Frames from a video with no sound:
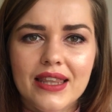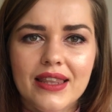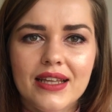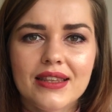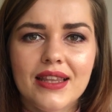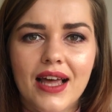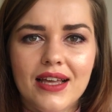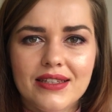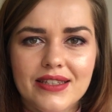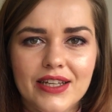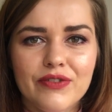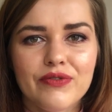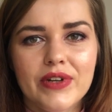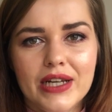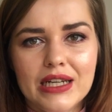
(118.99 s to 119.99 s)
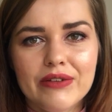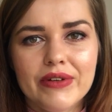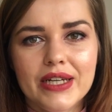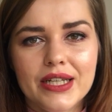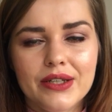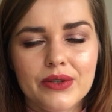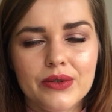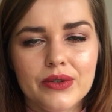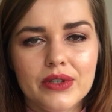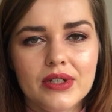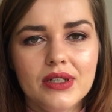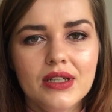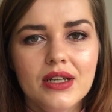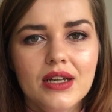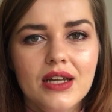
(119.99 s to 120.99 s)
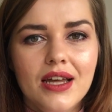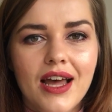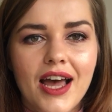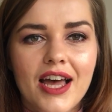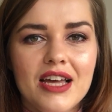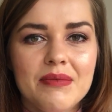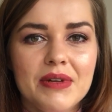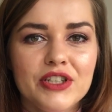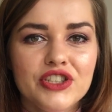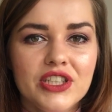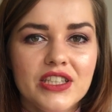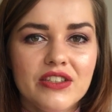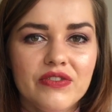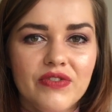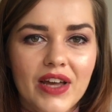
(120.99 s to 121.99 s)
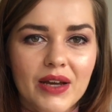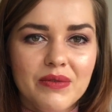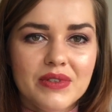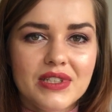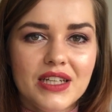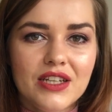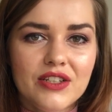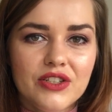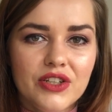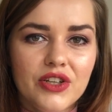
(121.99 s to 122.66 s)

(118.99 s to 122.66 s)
I think that's like really really cool. And she's founded